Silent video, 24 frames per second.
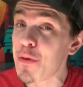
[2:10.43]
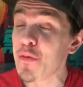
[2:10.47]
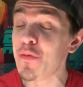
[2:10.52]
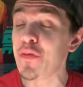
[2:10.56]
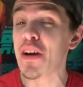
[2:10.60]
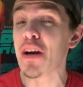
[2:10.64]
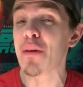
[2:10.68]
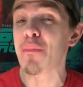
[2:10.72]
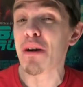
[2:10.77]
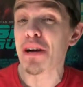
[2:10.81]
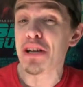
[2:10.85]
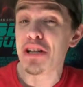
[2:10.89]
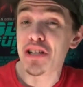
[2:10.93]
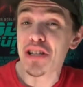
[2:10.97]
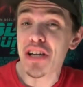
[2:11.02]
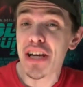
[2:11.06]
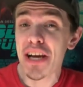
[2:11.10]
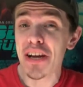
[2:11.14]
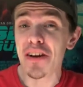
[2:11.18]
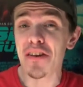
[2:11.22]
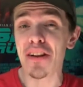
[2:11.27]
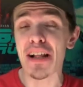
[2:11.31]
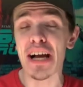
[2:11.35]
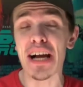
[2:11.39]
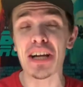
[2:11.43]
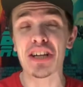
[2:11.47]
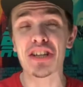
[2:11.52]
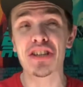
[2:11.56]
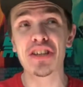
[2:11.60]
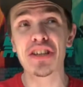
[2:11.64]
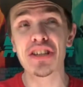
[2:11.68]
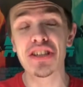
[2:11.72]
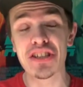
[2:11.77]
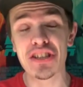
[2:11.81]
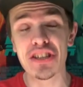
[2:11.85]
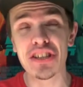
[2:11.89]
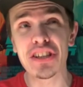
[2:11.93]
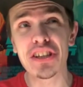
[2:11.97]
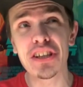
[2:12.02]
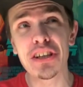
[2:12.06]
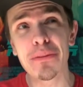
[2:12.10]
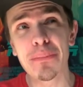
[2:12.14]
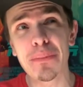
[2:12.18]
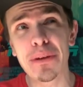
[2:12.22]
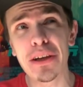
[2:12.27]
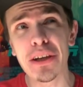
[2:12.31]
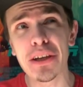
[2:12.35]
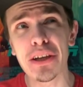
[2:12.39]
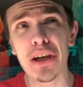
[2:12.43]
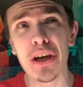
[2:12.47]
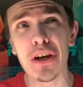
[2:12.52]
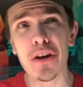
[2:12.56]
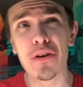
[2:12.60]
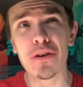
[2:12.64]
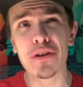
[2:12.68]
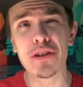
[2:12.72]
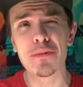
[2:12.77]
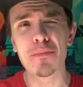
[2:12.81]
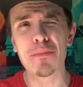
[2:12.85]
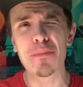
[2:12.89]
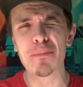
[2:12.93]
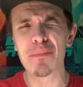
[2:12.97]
movie on my channel, actually, just a little bit ago.